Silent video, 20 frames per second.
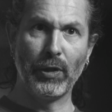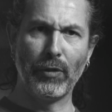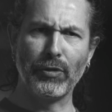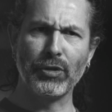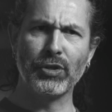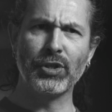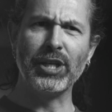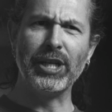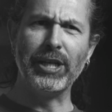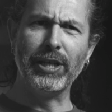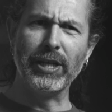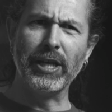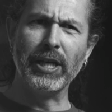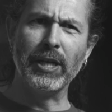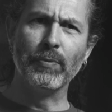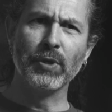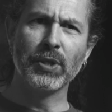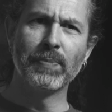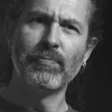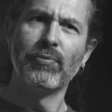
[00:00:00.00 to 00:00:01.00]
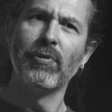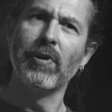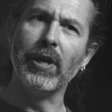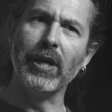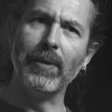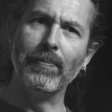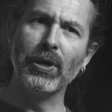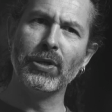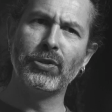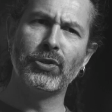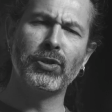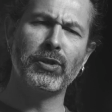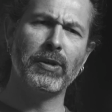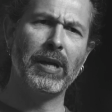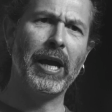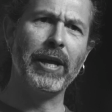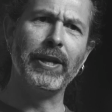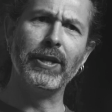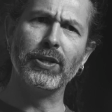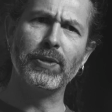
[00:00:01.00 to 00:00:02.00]
The CD was pretty much
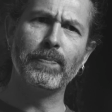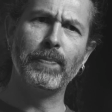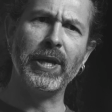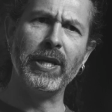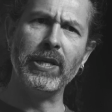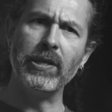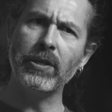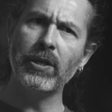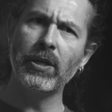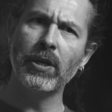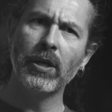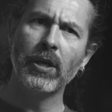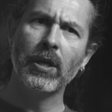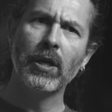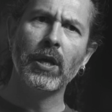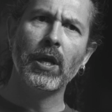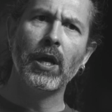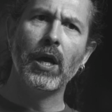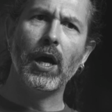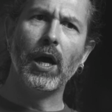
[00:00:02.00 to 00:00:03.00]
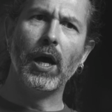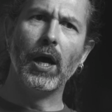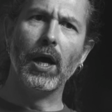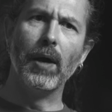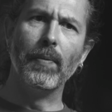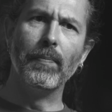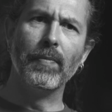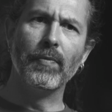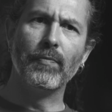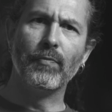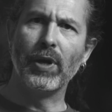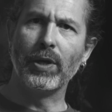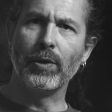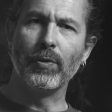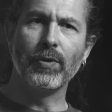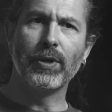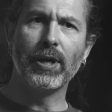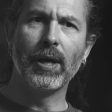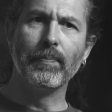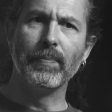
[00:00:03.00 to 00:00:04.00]
at its peak.
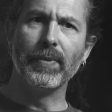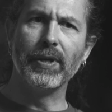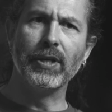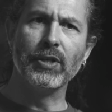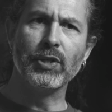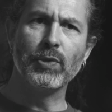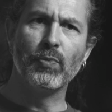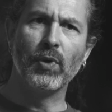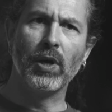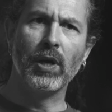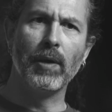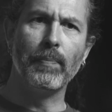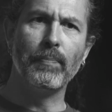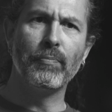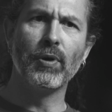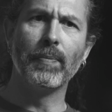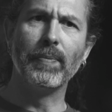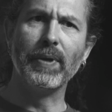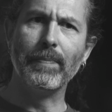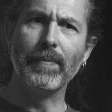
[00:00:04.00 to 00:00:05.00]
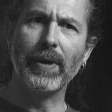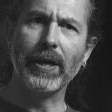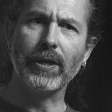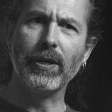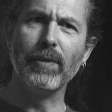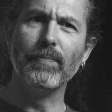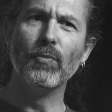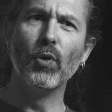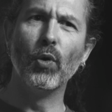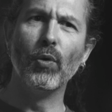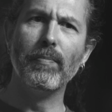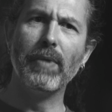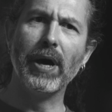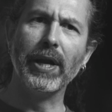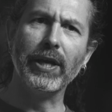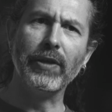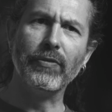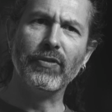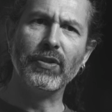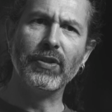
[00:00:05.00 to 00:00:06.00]
Record companies were probably making more
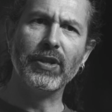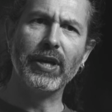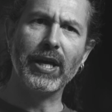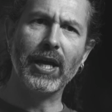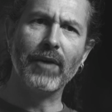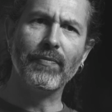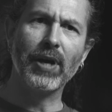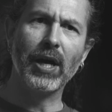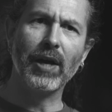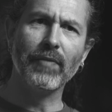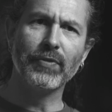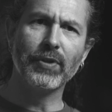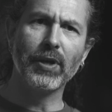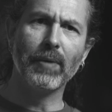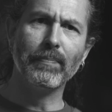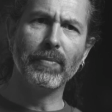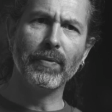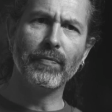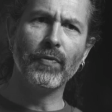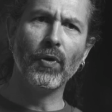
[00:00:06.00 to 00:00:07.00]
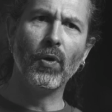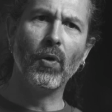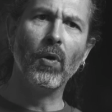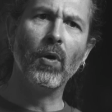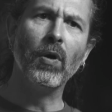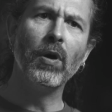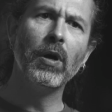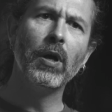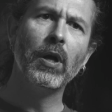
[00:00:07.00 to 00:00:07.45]
money than they ever have done before.